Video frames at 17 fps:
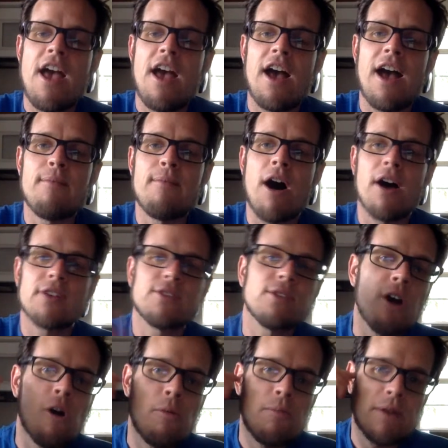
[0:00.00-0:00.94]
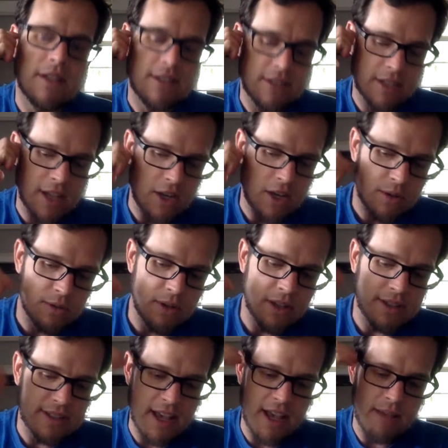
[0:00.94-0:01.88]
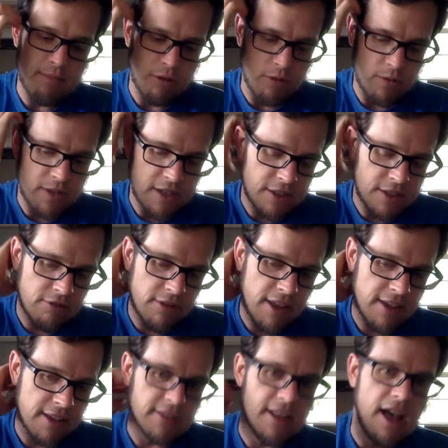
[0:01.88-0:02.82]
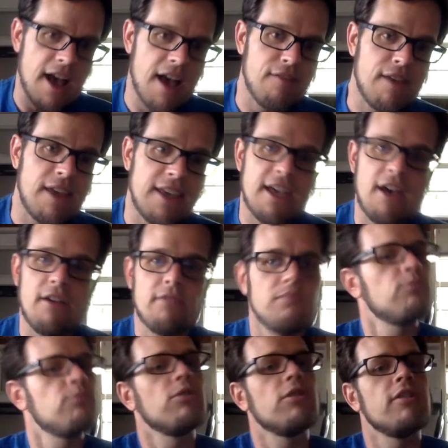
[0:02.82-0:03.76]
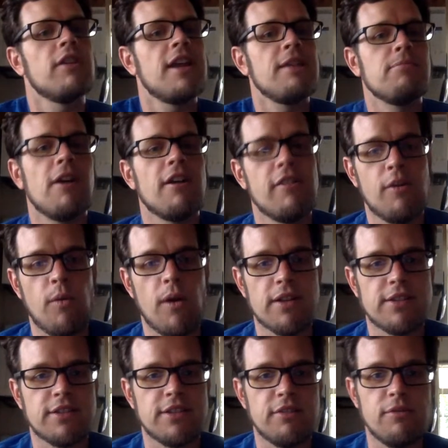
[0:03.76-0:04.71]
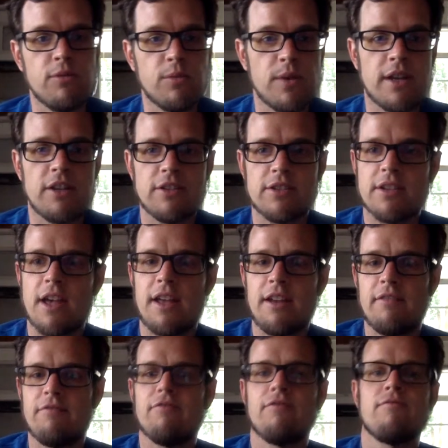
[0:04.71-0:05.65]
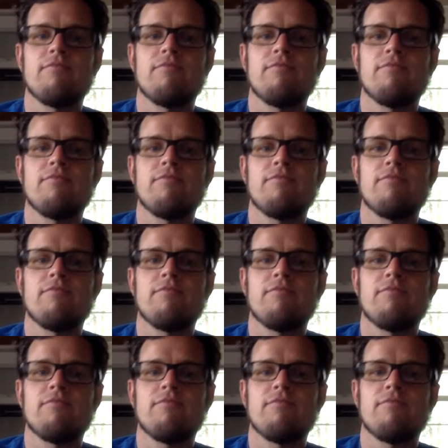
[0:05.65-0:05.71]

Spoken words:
I'm also hoping to schedule a time where we can do like a live hangout where anybody that wants to, we can just kind of